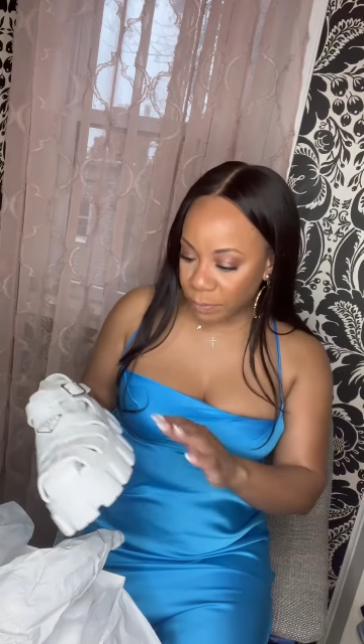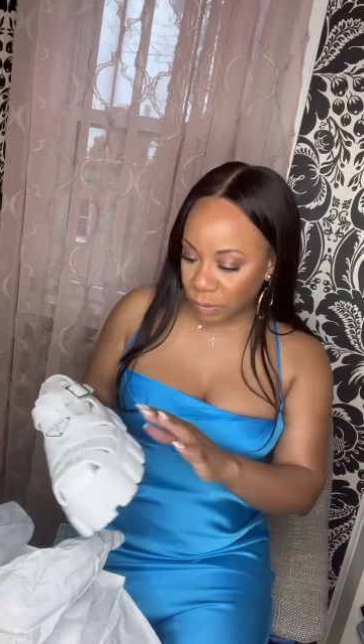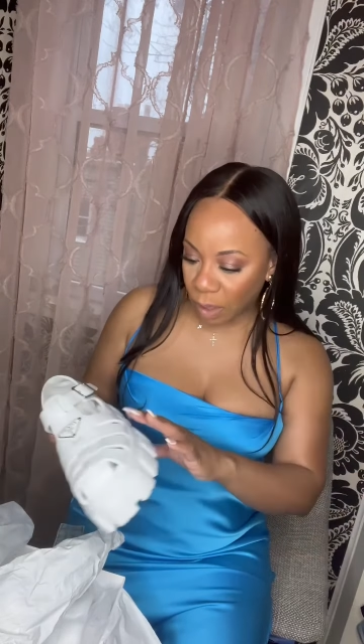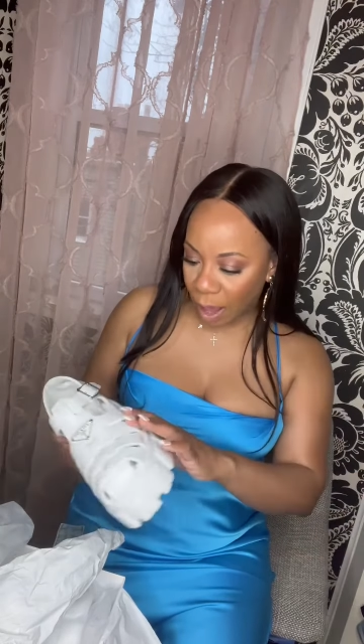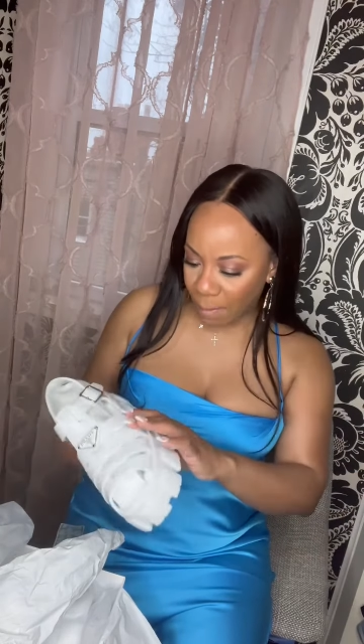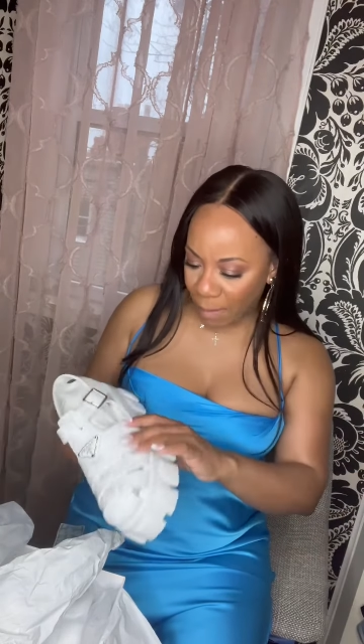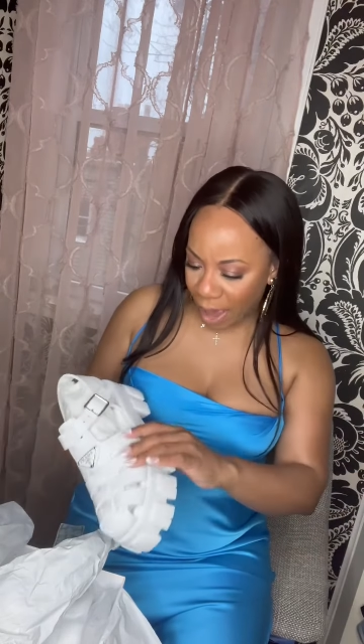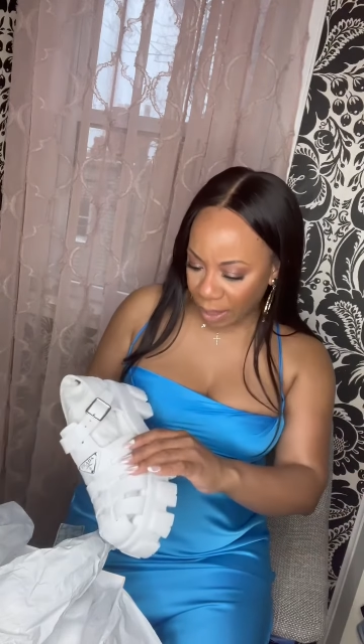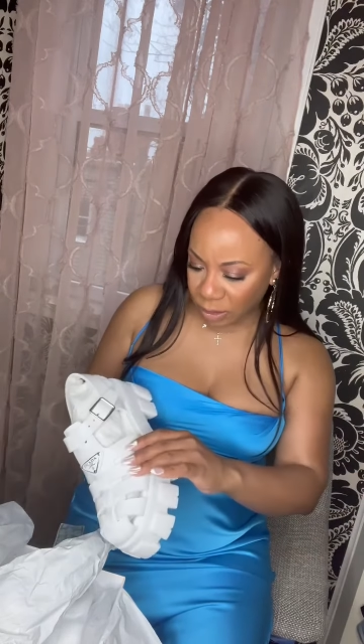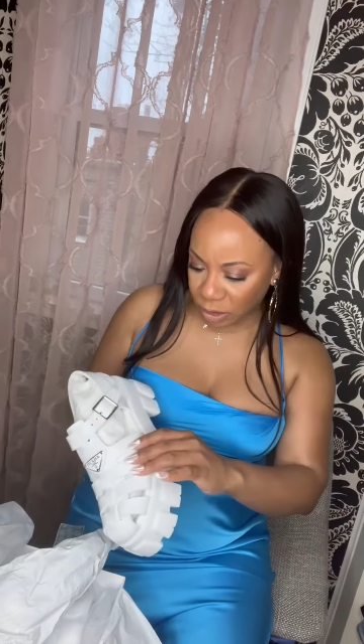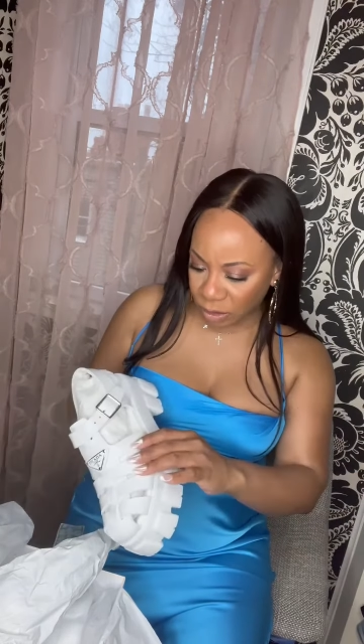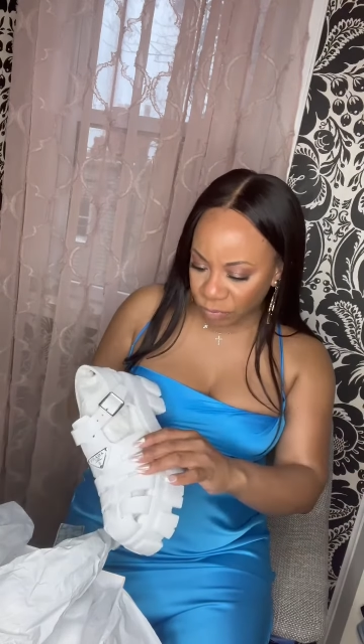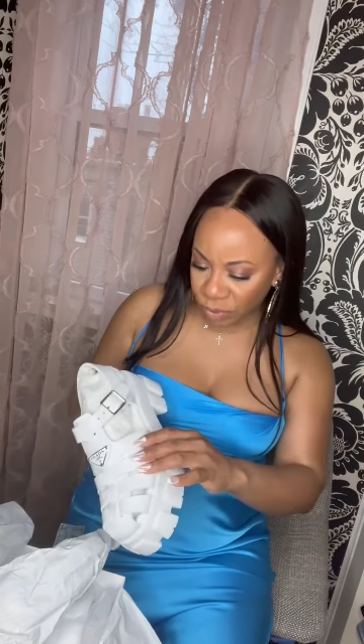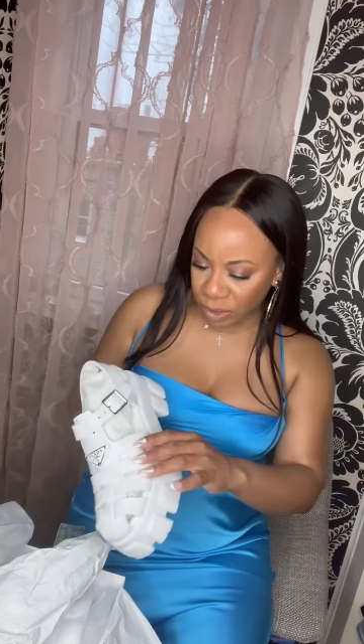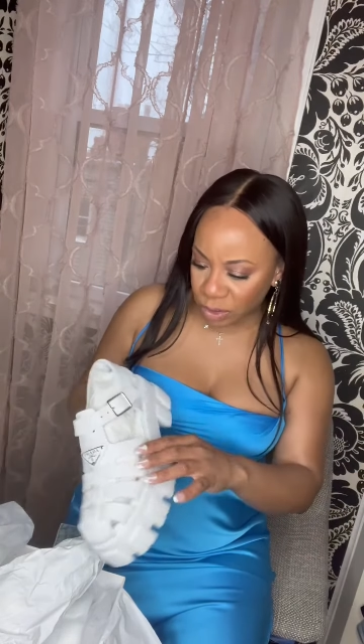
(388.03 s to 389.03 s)
So I'm going to
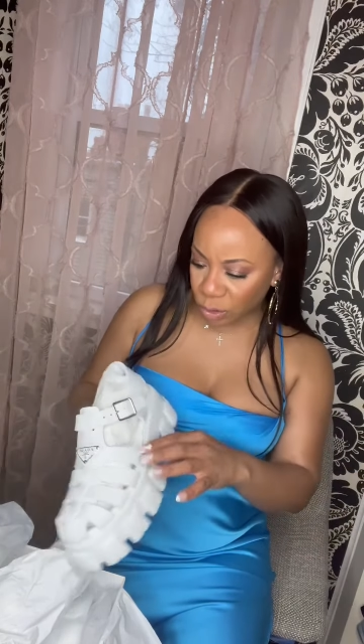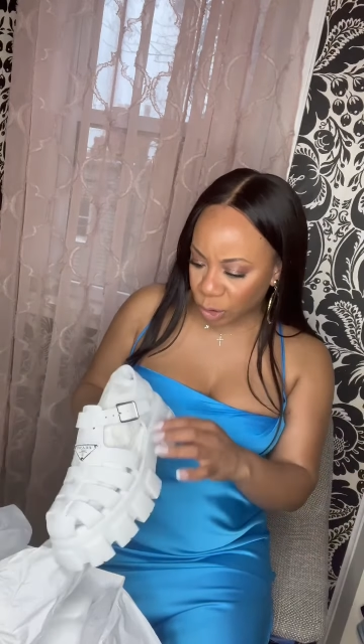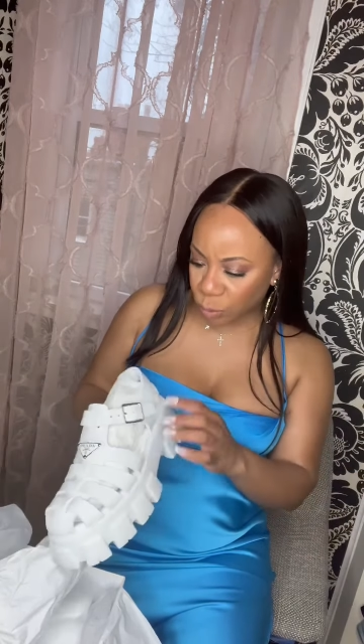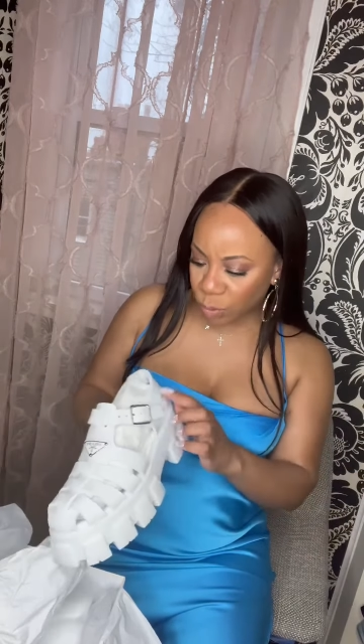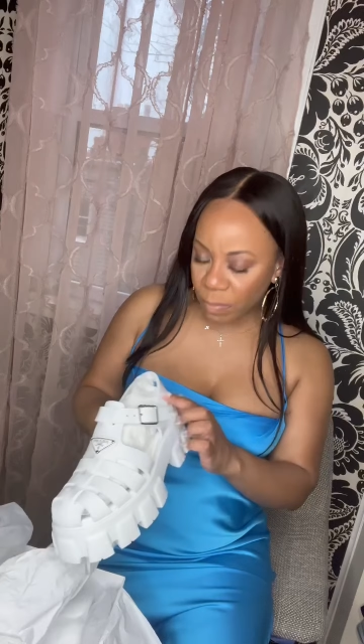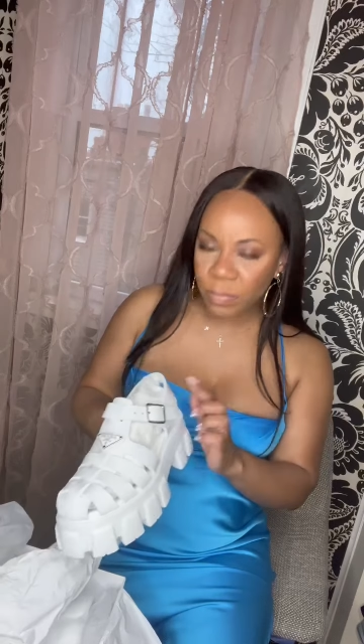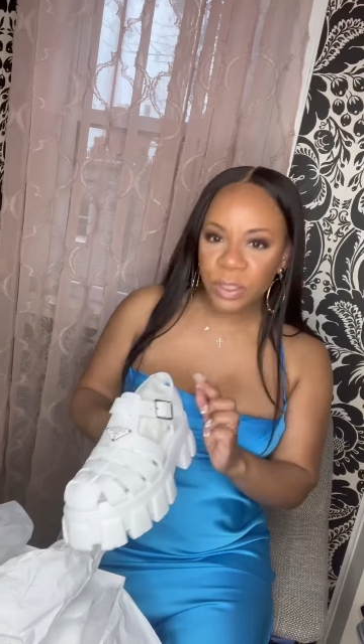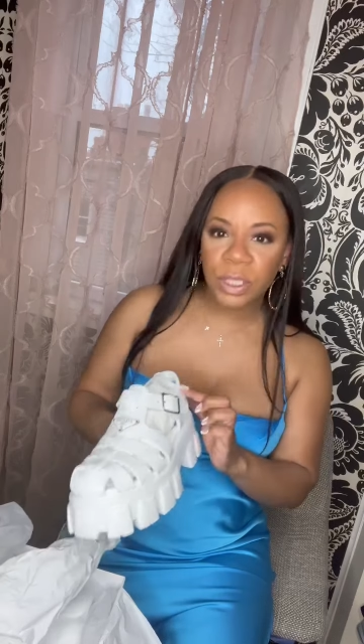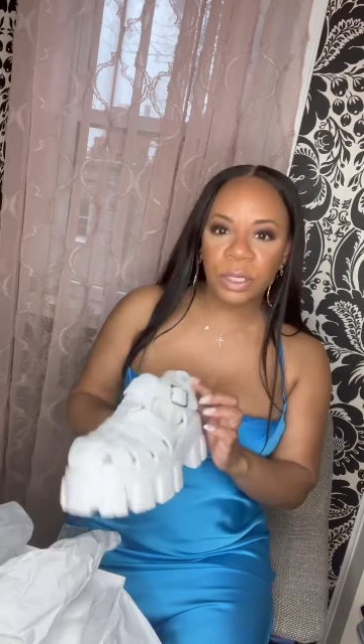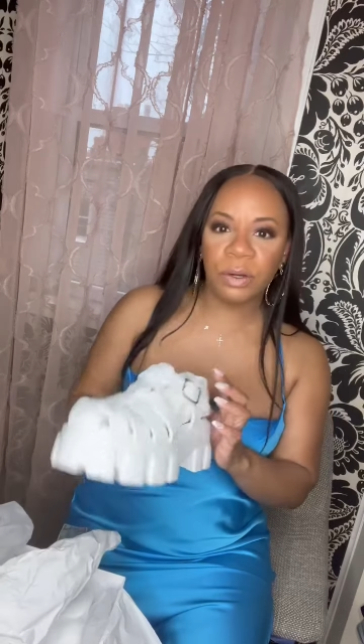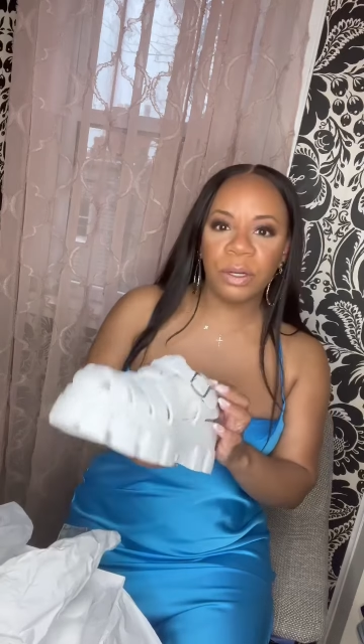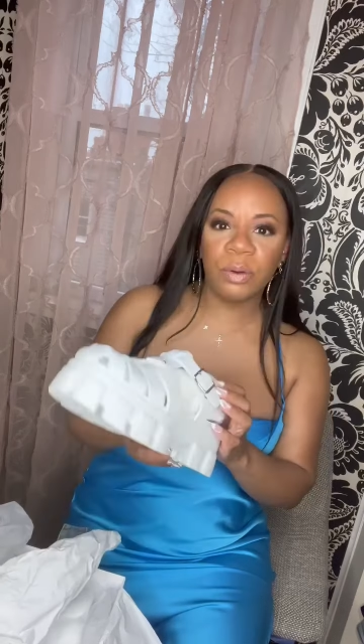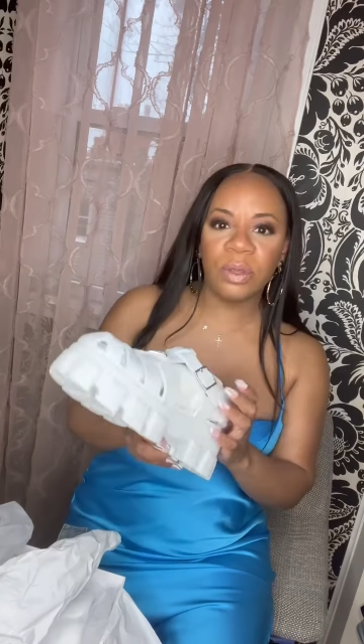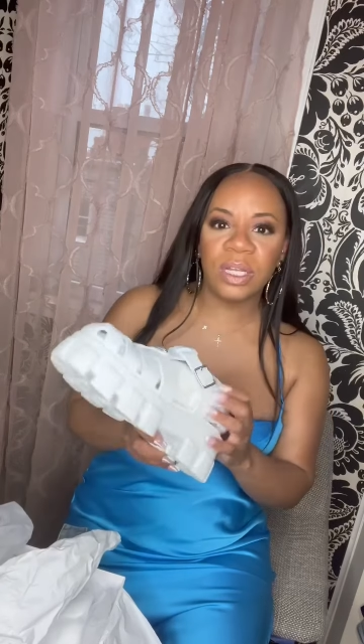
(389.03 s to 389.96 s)
actually research what material